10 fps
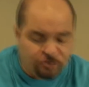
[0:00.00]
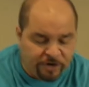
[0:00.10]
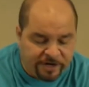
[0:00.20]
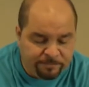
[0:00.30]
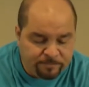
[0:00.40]

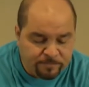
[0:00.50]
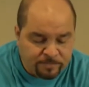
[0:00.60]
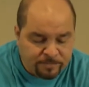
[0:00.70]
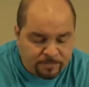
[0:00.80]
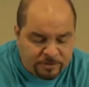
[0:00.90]
3,
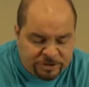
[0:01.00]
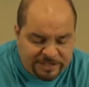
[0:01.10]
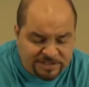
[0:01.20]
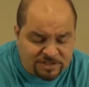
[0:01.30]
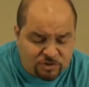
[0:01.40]

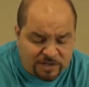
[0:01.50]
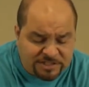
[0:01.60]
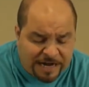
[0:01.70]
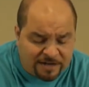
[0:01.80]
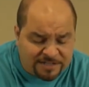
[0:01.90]
Jesus
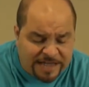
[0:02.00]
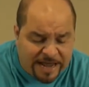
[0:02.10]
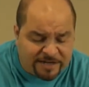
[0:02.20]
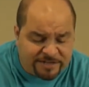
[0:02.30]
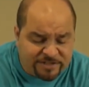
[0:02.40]
stretched out his
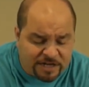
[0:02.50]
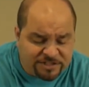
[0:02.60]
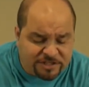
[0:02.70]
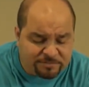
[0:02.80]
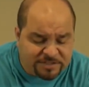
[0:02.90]
hand and
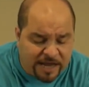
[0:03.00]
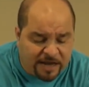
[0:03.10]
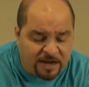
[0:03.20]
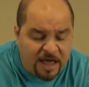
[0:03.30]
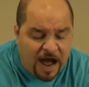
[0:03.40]
touched him,
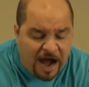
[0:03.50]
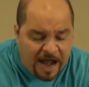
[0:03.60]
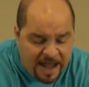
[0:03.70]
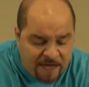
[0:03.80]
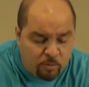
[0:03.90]
saying,
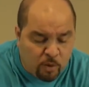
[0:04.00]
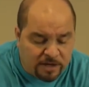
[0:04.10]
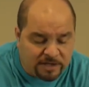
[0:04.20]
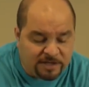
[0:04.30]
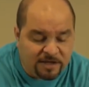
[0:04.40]
I am
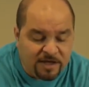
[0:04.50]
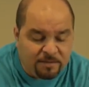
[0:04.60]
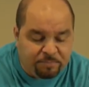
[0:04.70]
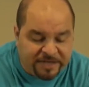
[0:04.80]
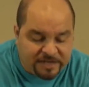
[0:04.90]
willing,
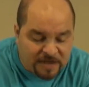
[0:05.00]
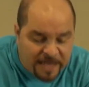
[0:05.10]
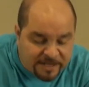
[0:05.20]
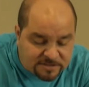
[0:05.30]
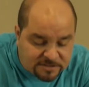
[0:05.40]
be
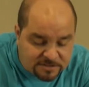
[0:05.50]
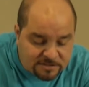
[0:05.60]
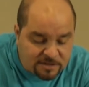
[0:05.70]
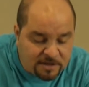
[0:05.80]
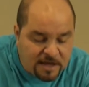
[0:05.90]

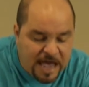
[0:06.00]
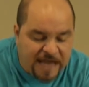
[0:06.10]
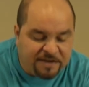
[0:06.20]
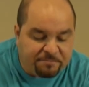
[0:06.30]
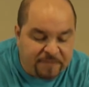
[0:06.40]
cleansed.
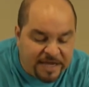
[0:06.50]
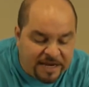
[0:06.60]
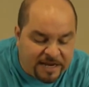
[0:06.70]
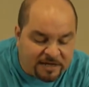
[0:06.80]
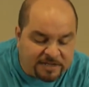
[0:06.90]
And
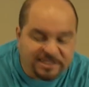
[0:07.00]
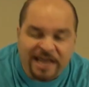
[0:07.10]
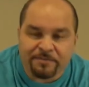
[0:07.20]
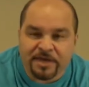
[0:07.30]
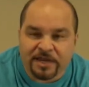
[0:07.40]
immediately,
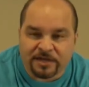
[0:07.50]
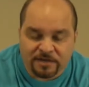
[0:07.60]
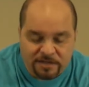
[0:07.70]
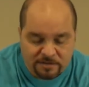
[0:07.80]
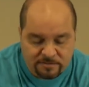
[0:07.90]
say
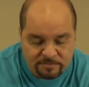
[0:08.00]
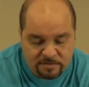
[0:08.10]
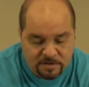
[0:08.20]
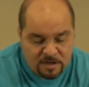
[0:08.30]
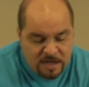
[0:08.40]
immediately.
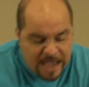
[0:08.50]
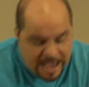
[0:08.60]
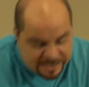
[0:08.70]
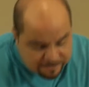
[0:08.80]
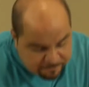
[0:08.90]
immediately.
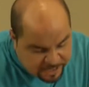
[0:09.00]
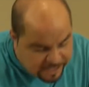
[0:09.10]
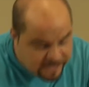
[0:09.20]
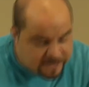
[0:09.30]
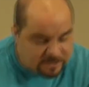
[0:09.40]
And
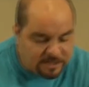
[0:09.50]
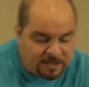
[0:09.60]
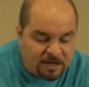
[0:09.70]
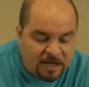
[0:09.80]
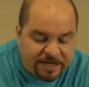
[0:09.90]

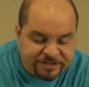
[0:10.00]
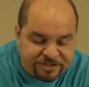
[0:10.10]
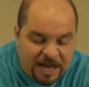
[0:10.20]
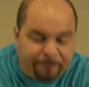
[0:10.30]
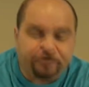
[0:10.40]
immediately
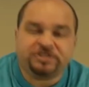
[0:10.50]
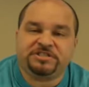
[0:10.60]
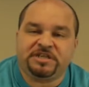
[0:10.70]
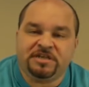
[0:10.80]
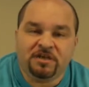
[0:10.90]
his
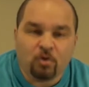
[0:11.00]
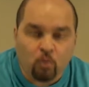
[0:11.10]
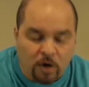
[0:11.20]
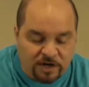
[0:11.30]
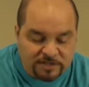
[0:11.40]
leprosy
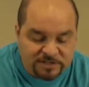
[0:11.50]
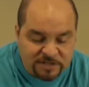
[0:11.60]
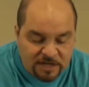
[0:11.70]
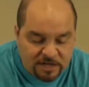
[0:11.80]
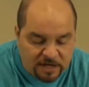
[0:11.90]

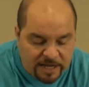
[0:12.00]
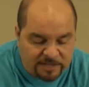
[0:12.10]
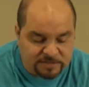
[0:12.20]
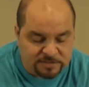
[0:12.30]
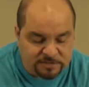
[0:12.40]
was
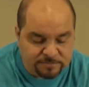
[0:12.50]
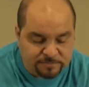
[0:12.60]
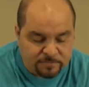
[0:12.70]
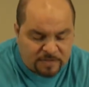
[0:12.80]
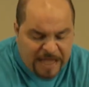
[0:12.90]
cleansed.
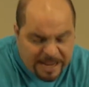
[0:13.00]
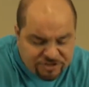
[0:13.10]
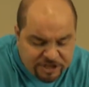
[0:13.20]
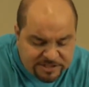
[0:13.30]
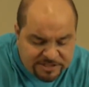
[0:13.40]

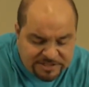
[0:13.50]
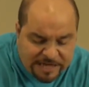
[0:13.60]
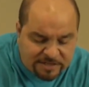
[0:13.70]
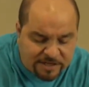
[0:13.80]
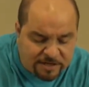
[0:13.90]
And Jesus
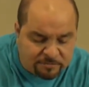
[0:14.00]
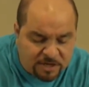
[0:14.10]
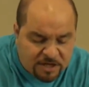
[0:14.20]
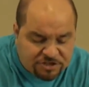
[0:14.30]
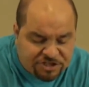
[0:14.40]
said to
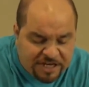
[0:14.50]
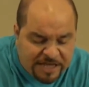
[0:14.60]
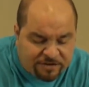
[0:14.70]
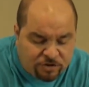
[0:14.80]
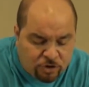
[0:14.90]
him, See
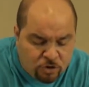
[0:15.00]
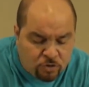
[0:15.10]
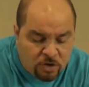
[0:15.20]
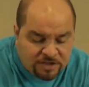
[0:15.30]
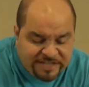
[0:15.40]
that
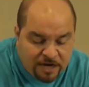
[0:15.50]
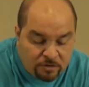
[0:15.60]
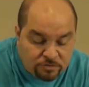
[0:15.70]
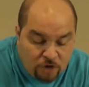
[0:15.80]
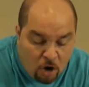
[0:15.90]
you
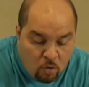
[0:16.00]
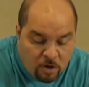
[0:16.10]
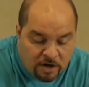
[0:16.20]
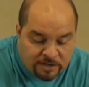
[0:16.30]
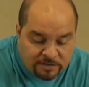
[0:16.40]
tell no
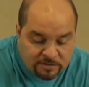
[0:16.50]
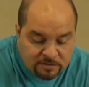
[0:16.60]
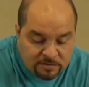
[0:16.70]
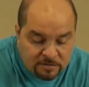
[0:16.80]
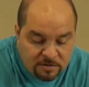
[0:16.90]
one.
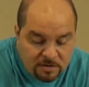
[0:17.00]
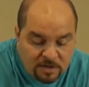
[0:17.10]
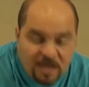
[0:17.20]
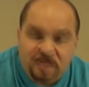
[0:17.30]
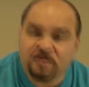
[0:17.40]

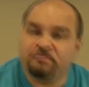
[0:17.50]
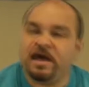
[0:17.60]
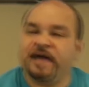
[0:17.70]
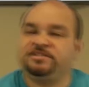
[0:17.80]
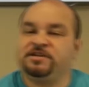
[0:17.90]
Can you
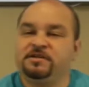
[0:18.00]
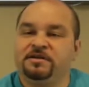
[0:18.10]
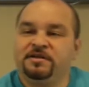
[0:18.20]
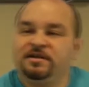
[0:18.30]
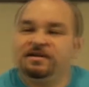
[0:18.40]
imagine?
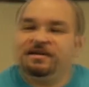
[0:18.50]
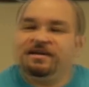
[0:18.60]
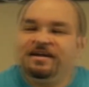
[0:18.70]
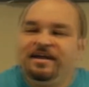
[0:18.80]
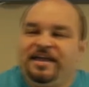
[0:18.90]

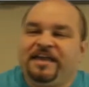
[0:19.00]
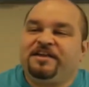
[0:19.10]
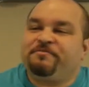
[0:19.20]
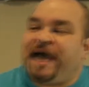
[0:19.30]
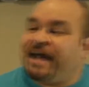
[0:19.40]
Can
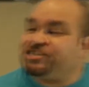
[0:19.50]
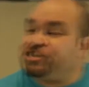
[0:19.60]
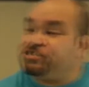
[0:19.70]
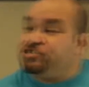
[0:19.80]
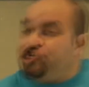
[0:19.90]
you
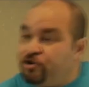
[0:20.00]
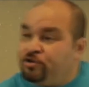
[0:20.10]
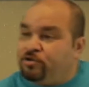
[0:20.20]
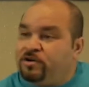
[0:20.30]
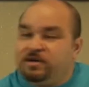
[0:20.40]
imagine
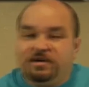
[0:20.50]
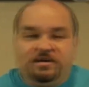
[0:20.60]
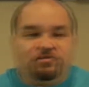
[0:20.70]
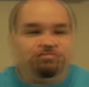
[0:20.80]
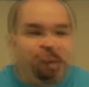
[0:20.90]
you
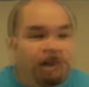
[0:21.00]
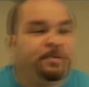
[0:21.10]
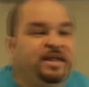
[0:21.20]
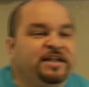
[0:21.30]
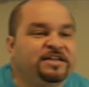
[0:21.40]

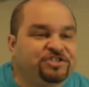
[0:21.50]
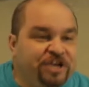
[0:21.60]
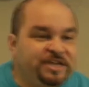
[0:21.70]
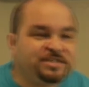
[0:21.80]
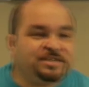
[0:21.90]
bumping into
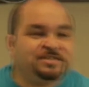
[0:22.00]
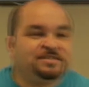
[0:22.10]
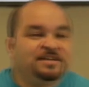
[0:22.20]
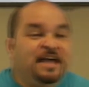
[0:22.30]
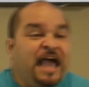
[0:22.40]
Jesus
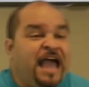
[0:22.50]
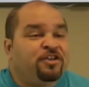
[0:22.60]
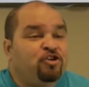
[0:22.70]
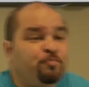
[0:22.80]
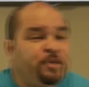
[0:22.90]
and
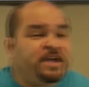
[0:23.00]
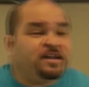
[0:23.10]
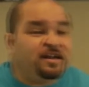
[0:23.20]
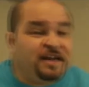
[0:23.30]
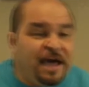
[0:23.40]
you being
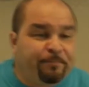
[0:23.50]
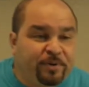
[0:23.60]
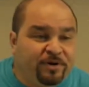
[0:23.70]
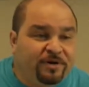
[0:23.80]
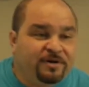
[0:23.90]
a
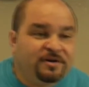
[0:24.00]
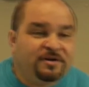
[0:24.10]
leper,